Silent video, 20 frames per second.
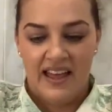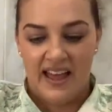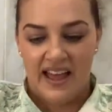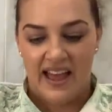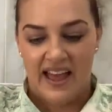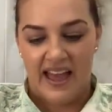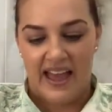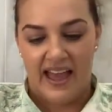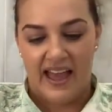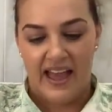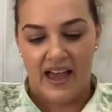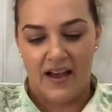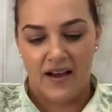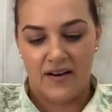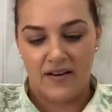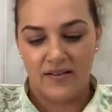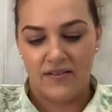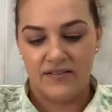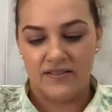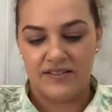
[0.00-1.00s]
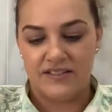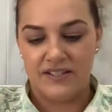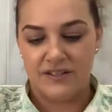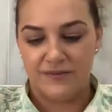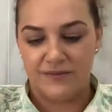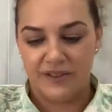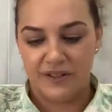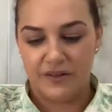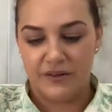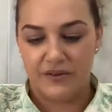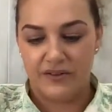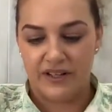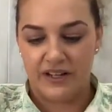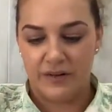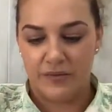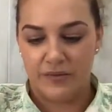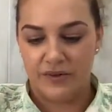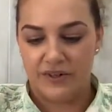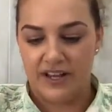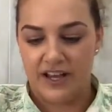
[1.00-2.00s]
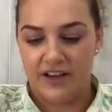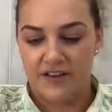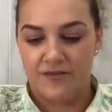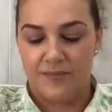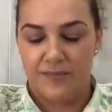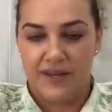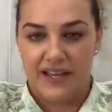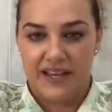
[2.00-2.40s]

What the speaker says: how difficult it would have